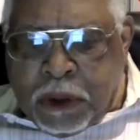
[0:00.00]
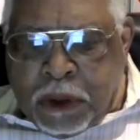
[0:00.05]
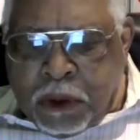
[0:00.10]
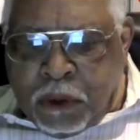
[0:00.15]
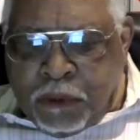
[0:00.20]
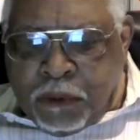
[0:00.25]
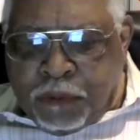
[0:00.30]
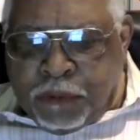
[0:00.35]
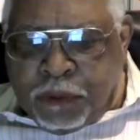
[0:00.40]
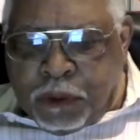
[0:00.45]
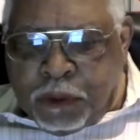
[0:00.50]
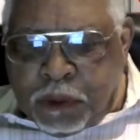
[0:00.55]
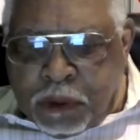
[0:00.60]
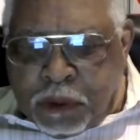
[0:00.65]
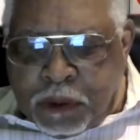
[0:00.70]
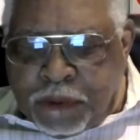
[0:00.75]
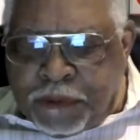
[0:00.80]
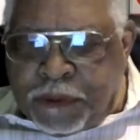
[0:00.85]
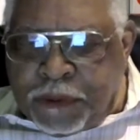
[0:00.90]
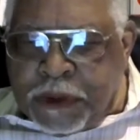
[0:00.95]
to
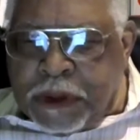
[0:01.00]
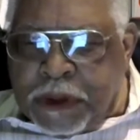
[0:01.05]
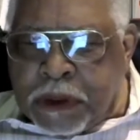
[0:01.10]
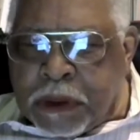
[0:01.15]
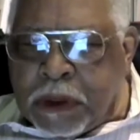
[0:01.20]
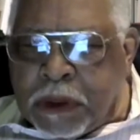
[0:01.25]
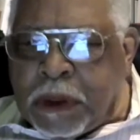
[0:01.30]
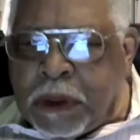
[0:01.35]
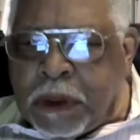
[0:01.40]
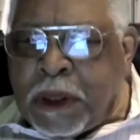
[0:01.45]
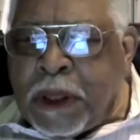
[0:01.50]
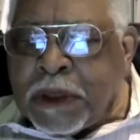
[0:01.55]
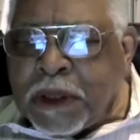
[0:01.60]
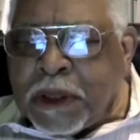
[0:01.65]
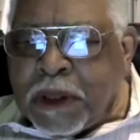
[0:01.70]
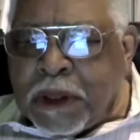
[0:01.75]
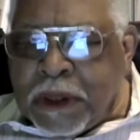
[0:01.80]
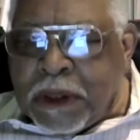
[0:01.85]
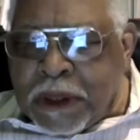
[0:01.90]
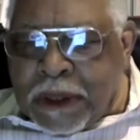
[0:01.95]
fulfill
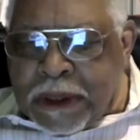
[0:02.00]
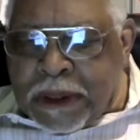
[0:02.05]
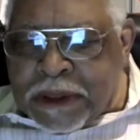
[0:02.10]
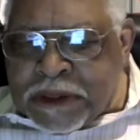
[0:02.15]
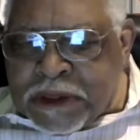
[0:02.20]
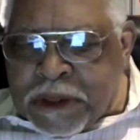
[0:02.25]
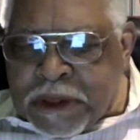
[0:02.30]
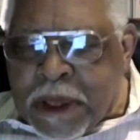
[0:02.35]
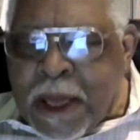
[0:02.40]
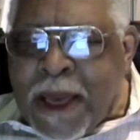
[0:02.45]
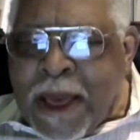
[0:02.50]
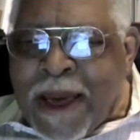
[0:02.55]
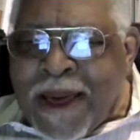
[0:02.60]
the lust